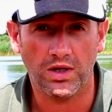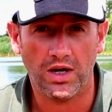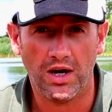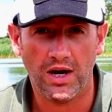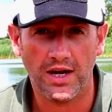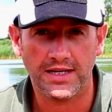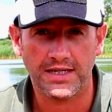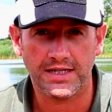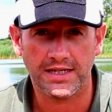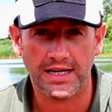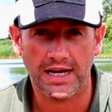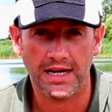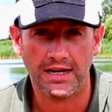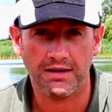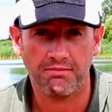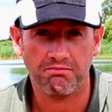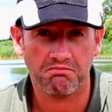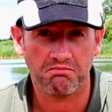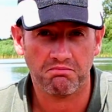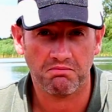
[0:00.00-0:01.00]
I'd say
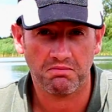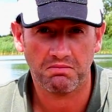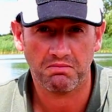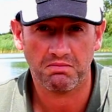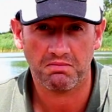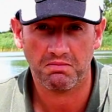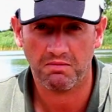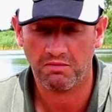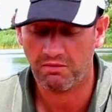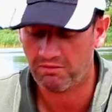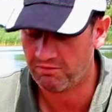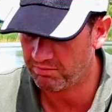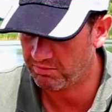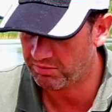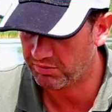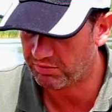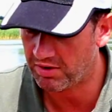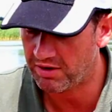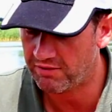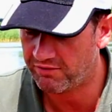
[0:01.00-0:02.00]

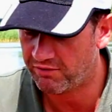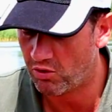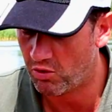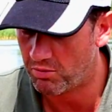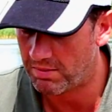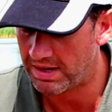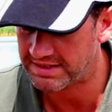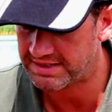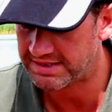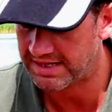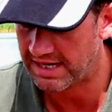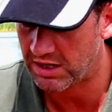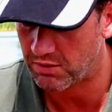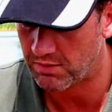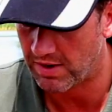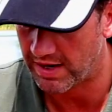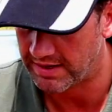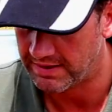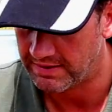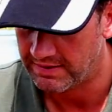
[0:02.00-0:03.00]
3 or 4 months
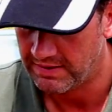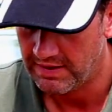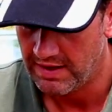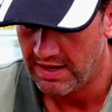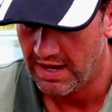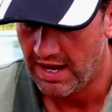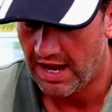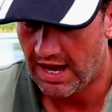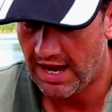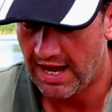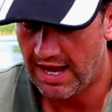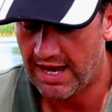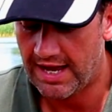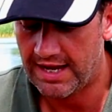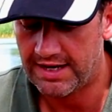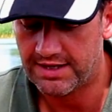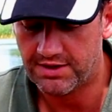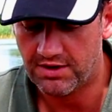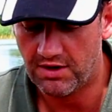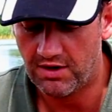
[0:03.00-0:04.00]
anyway,
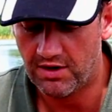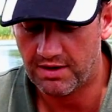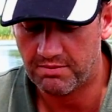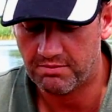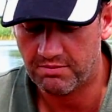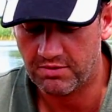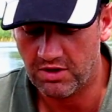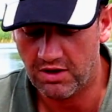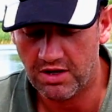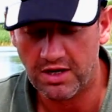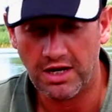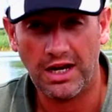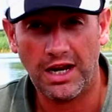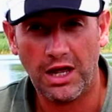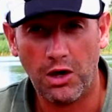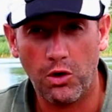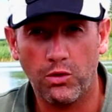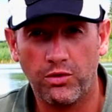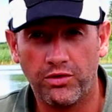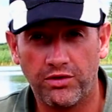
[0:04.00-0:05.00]
and I'm kind of
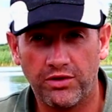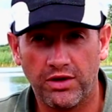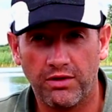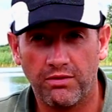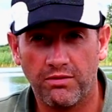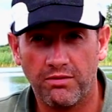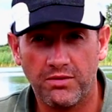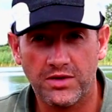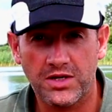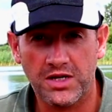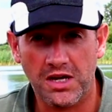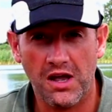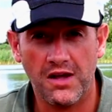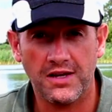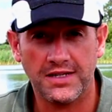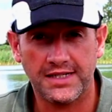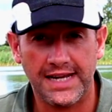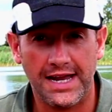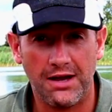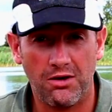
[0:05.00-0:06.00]
loath to
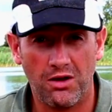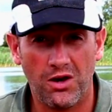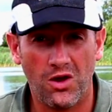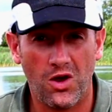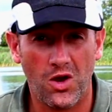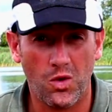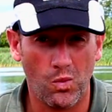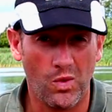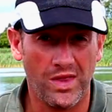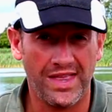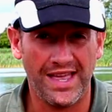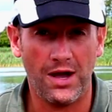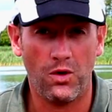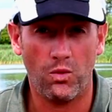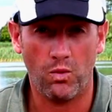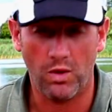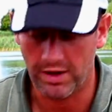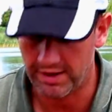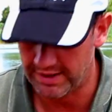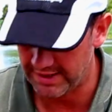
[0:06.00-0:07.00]
cast out a line without
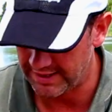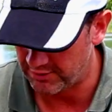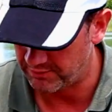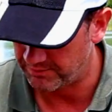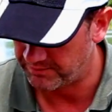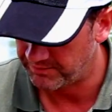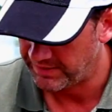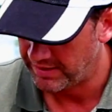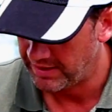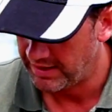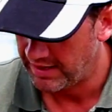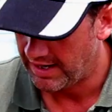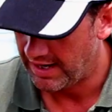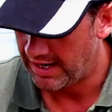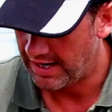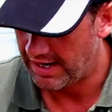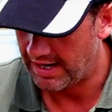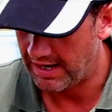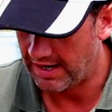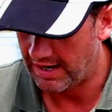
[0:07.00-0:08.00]
one now.
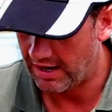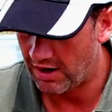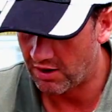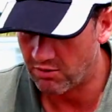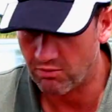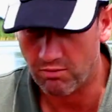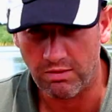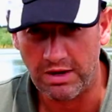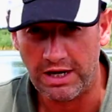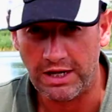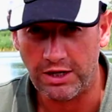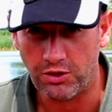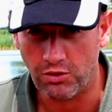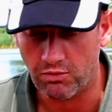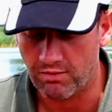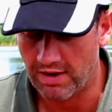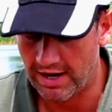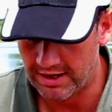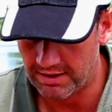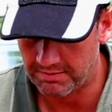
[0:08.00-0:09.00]
I really do
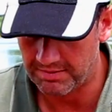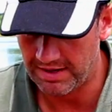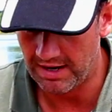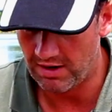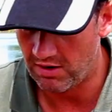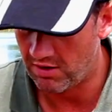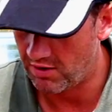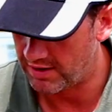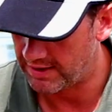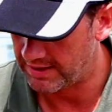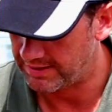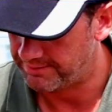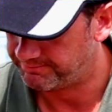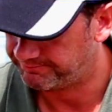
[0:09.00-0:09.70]
rate them that highly.